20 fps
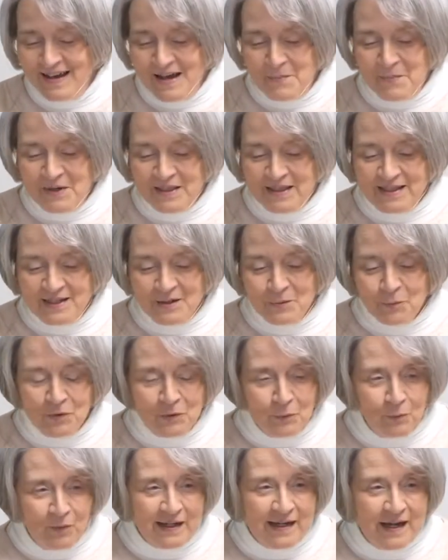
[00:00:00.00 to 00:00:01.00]
But then
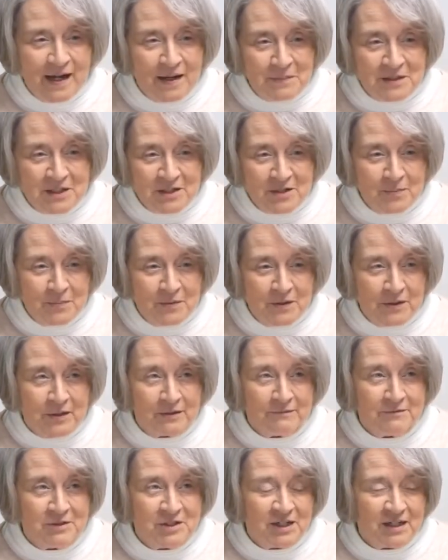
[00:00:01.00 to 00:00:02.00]
when we come to the book
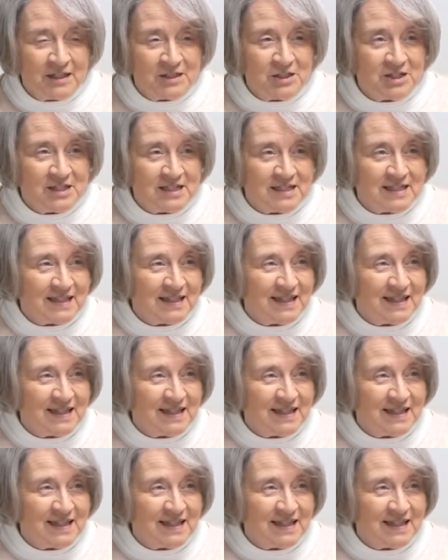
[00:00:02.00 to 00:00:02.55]
of Judges,